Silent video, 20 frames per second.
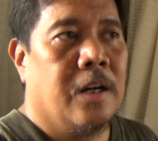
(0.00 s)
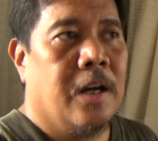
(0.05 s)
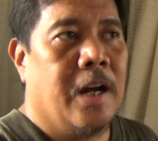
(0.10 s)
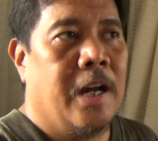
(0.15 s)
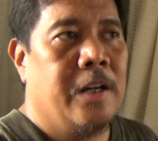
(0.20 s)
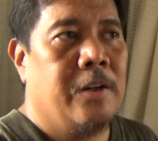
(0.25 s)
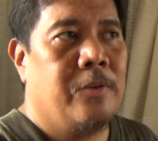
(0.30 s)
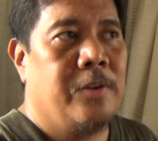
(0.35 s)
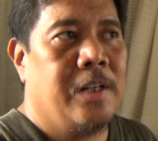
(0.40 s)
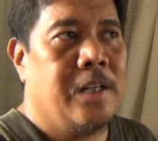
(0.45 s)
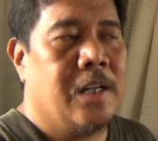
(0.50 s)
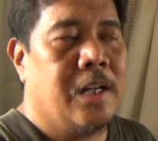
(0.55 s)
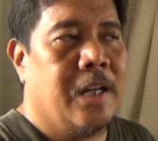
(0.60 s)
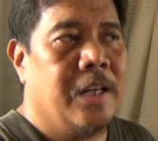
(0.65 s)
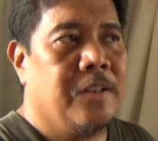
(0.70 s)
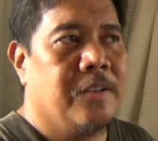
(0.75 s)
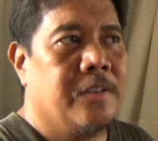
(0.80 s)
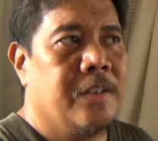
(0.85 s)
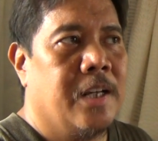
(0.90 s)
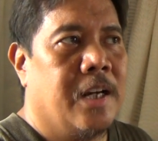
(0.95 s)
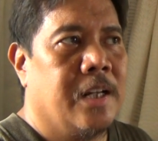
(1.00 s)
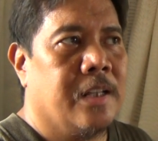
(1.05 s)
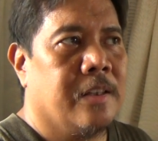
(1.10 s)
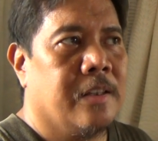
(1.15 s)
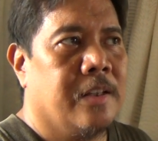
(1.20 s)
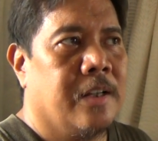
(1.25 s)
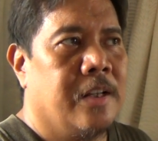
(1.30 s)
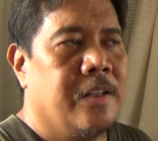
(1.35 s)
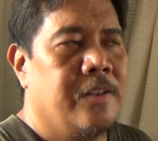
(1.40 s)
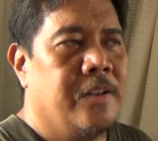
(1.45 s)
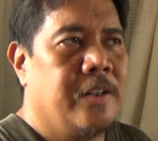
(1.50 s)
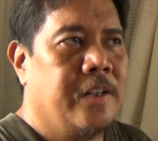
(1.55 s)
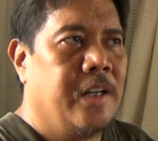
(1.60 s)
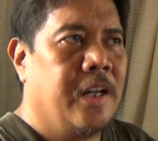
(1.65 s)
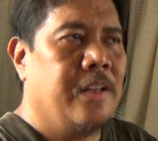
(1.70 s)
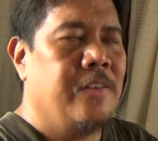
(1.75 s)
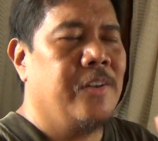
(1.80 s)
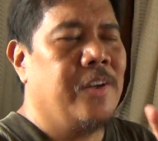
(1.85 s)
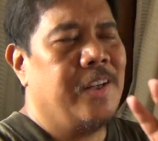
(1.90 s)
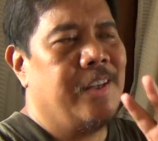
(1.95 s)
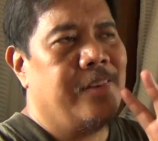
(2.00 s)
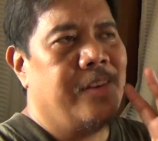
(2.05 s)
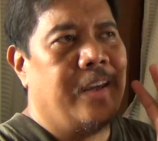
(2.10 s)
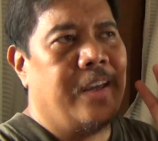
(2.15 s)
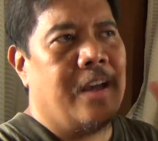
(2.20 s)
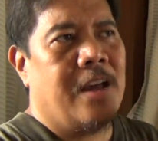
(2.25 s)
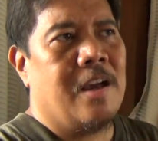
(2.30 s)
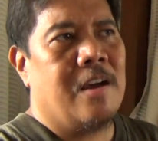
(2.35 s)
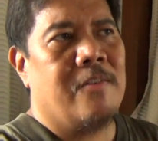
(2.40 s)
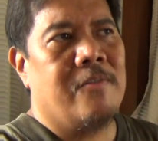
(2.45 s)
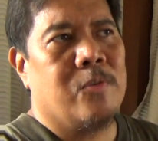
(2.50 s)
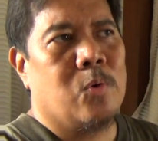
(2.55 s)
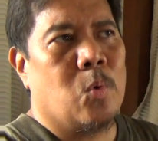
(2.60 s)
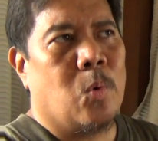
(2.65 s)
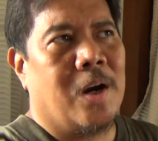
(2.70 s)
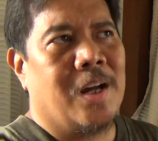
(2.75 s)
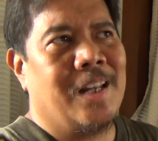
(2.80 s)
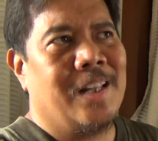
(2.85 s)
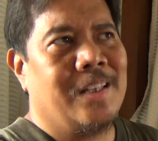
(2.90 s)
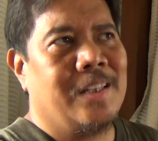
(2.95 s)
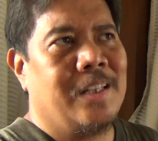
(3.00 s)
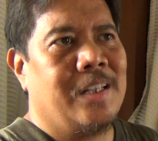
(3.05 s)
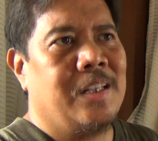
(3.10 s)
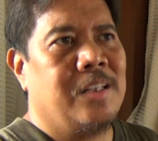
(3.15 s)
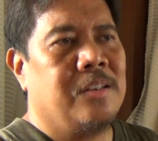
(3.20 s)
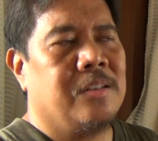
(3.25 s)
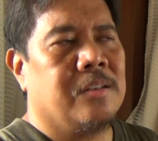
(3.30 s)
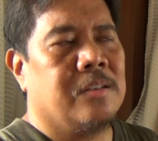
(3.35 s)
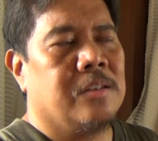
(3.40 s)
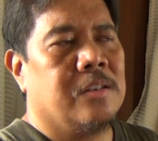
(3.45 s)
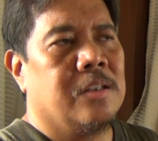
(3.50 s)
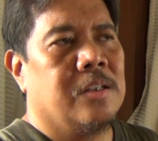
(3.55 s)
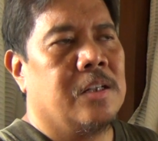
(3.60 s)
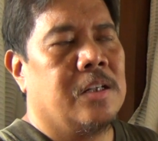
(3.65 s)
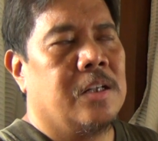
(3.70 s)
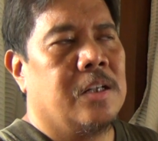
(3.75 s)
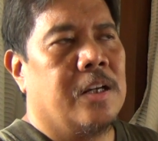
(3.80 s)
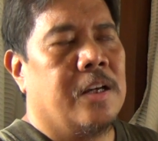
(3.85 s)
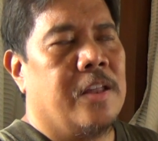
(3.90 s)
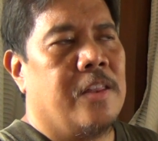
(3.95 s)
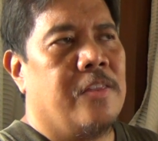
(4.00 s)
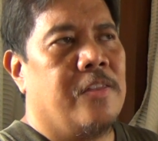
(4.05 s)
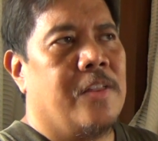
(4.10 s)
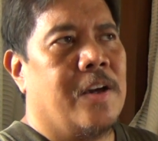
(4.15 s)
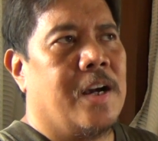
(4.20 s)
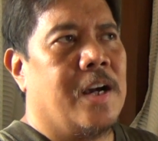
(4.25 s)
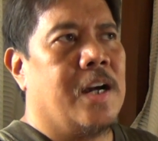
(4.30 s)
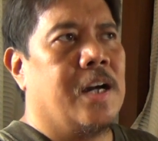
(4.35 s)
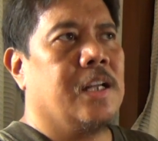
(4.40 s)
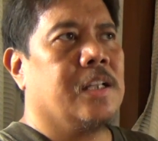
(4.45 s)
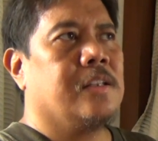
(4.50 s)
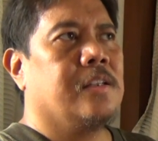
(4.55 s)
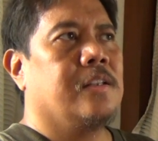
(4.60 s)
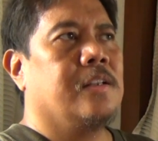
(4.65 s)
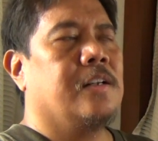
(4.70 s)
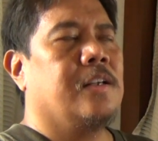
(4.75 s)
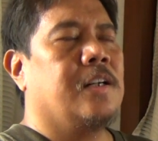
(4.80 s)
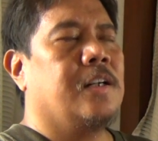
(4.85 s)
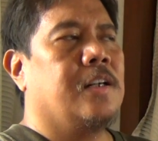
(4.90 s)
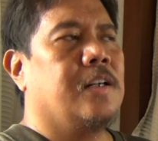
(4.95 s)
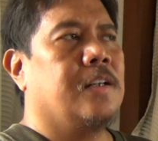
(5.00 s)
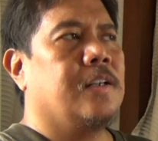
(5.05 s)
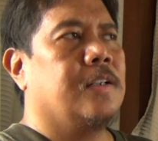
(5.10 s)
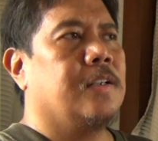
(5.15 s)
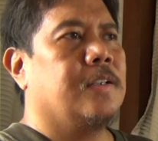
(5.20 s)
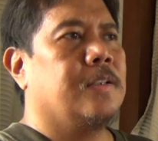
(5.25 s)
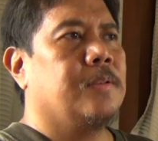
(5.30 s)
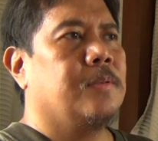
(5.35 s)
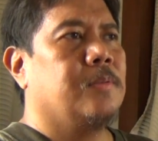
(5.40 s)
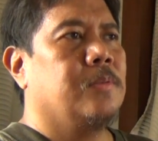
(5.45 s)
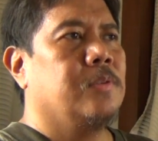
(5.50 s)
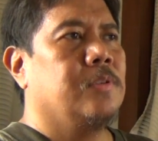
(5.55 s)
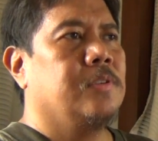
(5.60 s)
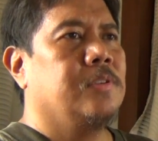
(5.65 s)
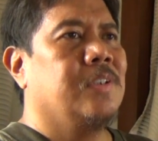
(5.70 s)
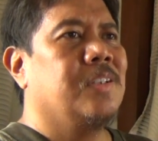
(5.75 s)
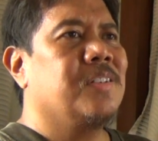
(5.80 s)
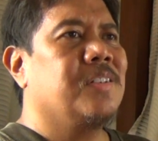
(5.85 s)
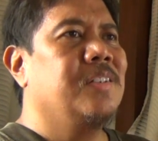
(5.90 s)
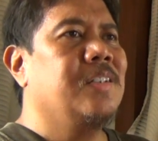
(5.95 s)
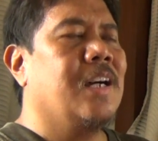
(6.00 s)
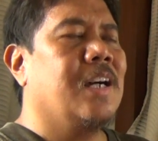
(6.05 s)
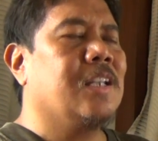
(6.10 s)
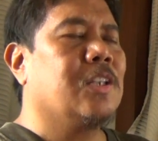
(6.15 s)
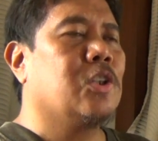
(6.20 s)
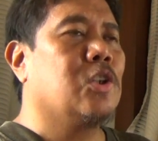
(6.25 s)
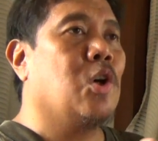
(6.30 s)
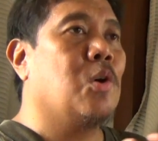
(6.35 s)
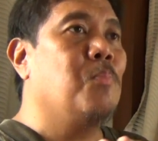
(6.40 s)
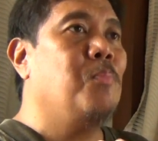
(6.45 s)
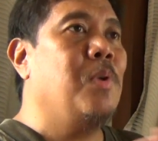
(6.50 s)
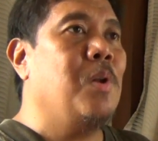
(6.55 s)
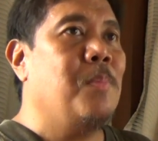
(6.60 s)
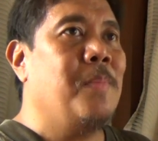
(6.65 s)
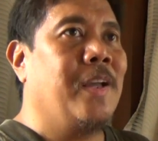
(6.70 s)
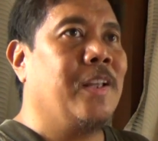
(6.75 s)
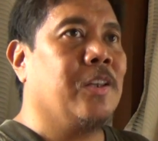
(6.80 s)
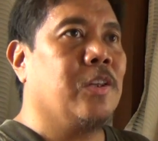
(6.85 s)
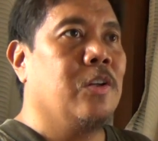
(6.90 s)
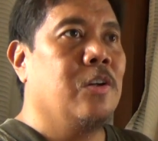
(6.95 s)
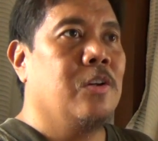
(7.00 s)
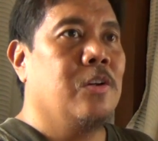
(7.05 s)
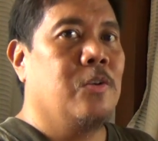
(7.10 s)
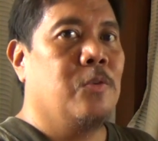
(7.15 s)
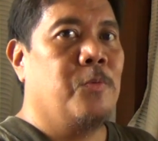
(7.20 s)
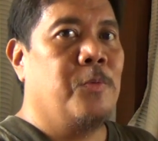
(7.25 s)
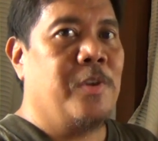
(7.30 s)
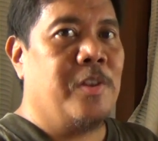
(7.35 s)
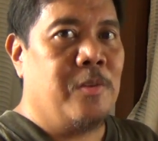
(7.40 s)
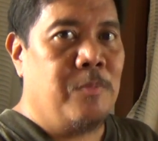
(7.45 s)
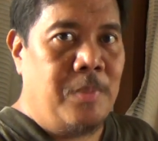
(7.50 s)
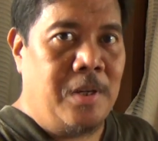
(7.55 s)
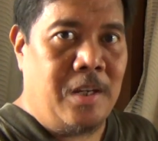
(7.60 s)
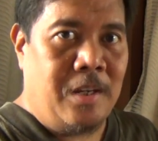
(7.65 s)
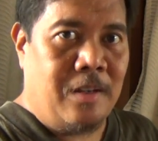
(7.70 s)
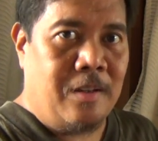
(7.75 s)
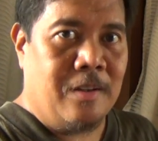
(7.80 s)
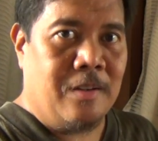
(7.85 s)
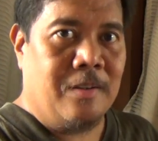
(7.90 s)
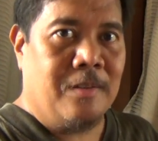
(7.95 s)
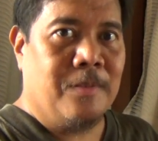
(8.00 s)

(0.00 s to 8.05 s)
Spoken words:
I realized that they have qualities that does not complement with me.